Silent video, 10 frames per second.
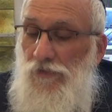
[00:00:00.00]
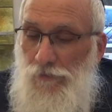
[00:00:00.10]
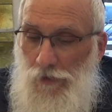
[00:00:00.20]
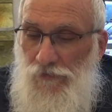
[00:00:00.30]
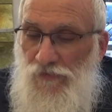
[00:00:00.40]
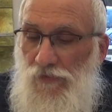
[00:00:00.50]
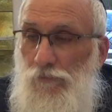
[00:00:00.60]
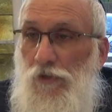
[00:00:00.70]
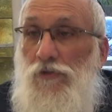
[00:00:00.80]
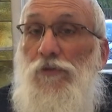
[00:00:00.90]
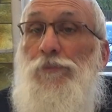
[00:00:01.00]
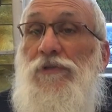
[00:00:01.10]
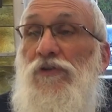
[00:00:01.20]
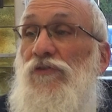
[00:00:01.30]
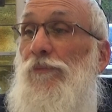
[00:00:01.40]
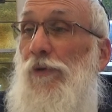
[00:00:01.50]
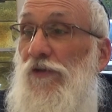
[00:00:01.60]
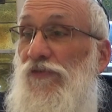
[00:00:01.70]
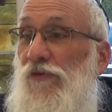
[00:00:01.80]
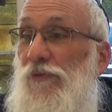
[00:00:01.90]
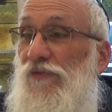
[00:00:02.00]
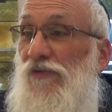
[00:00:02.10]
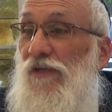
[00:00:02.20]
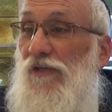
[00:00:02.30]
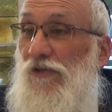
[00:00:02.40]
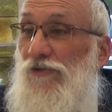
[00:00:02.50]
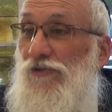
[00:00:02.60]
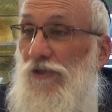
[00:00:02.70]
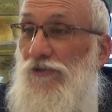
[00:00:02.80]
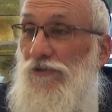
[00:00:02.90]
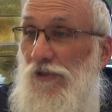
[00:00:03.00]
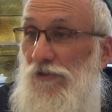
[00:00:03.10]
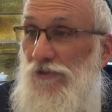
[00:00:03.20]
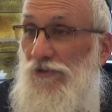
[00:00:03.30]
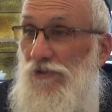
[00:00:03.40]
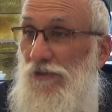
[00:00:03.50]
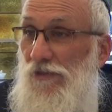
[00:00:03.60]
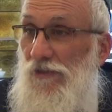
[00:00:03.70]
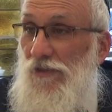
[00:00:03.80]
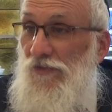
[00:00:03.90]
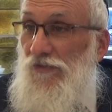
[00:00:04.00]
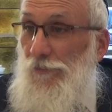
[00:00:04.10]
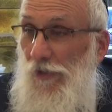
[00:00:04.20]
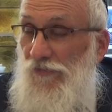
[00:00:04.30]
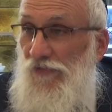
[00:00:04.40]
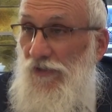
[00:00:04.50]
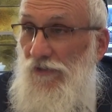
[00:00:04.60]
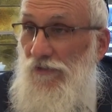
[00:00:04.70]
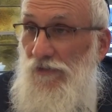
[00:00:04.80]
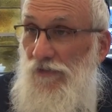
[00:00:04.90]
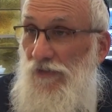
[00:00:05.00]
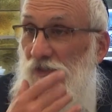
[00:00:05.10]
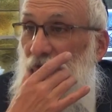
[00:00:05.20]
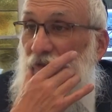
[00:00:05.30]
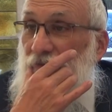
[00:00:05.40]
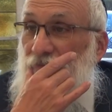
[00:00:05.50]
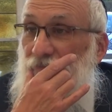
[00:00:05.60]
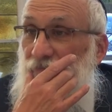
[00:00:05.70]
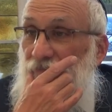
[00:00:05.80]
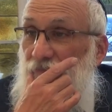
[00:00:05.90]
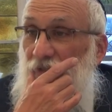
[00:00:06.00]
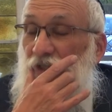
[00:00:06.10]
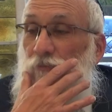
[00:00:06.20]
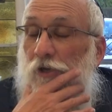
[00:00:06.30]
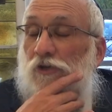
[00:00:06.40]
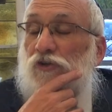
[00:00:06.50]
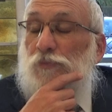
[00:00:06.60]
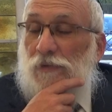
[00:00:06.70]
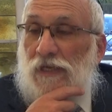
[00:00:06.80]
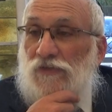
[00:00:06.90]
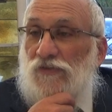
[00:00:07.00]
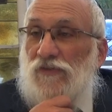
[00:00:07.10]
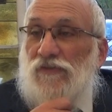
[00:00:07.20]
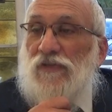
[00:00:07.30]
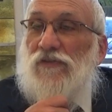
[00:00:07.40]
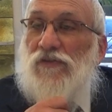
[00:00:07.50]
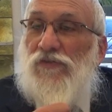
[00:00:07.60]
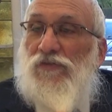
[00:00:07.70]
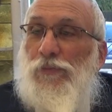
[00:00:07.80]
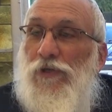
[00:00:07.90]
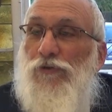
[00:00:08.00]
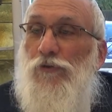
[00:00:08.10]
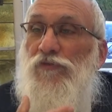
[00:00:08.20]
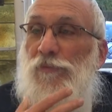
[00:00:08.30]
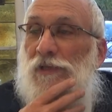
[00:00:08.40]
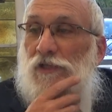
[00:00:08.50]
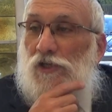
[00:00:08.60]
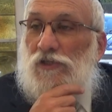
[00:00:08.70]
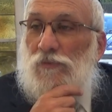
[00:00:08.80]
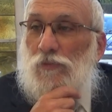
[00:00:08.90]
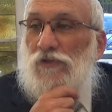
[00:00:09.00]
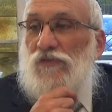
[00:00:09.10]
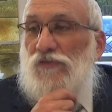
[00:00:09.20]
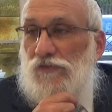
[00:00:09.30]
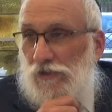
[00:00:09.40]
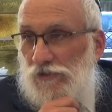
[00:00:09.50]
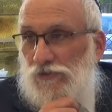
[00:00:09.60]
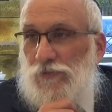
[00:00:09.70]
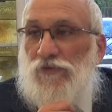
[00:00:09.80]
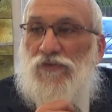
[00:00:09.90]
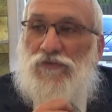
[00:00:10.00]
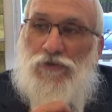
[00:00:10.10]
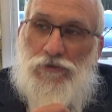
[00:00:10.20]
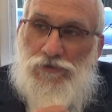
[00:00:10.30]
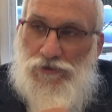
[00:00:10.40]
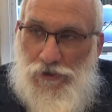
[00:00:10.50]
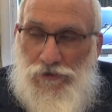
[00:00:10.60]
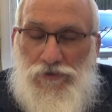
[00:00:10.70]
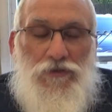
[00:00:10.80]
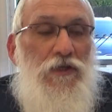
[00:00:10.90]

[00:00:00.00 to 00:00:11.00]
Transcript: The Gemara says. Well, there's a Pasuk. We say Kaddush, Kaddush, Kaddush. It's a Pasuk. But the Gemara explains it that there's three groups of Malachim. One says Kaddush, one says Kaddush, Kaddush.